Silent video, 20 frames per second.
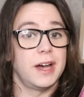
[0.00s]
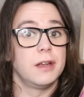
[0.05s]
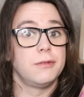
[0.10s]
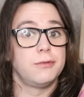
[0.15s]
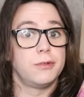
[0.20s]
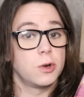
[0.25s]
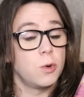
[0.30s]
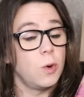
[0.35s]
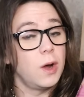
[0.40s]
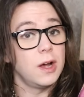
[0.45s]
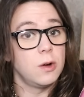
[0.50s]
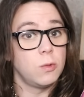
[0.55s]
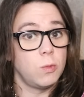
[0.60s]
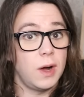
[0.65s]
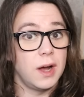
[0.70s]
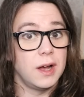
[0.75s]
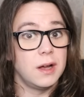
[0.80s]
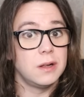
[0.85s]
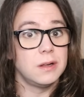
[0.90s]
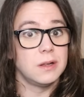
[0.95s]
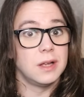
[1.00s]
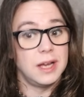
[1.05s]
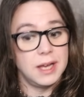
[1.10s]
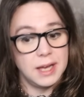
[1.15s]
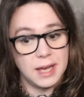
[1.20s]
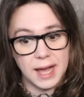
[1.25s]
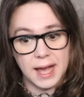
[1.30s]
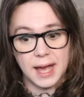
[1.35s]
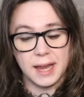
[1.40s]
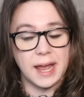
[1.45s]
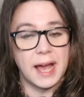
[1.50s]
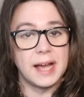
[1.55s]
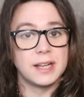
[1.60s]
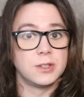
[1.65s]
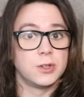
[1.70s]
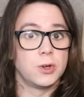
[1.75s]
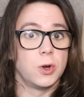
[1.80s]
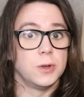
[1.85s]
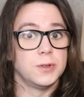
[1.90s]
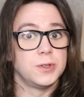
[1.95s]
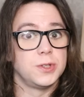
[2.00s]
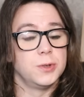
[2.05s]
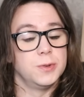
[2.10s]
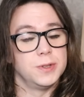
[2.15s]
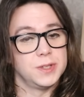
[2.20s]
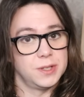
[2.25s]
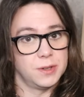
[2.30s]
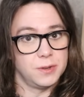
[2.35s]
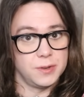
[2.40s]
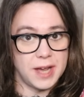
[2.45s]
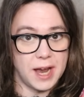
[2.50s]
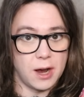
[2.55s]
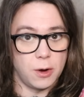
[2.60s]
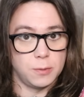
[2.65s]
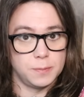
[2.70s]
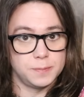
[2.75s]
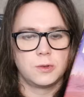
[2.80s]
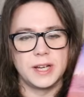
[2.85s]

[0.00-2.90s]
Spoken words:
had for quite a while and hadn't gotten to until now.